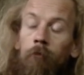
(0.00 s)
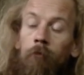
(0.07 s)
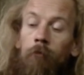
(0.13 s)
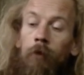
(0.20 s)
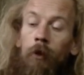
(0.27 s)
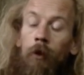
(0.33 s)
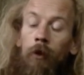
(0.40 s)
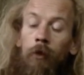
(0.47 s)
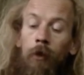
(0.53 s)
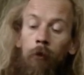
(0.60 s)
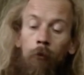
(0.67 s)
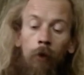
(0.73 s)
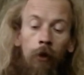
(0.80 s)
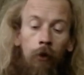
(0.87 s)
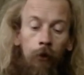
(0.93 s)
you know, I think
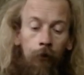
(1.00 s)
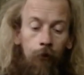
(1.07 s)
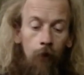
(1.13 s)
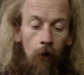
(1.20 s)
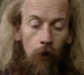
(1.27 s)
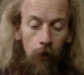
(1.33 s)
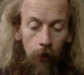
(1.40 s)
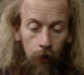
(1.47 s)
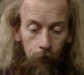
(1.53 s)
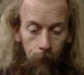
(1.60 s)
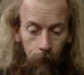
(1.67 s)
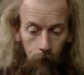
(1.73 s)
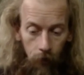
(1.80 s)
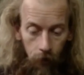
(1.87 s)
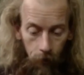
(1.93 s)
when I die,
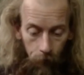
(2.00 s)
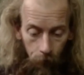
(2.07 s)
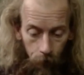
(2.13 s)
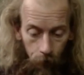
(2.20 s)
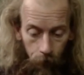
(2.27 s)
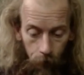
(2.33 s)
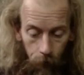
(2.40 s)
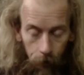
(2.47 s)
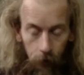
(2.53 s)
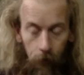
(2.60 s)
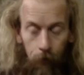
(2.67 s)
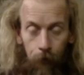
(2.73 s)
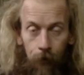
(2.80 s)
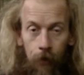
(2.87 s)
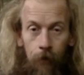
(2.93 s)
I'm I'm not going to be
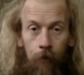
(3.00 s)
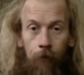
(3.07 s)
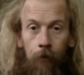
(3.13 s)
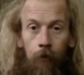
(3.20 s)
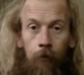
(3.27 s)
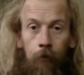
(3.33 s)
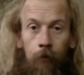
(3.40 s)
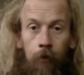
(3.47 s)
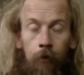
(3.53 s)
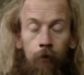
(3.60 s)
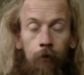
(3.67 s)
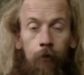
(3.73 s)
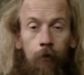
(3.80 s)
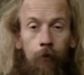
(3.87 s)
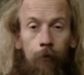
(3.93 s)
able to have these
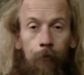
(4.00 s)
things.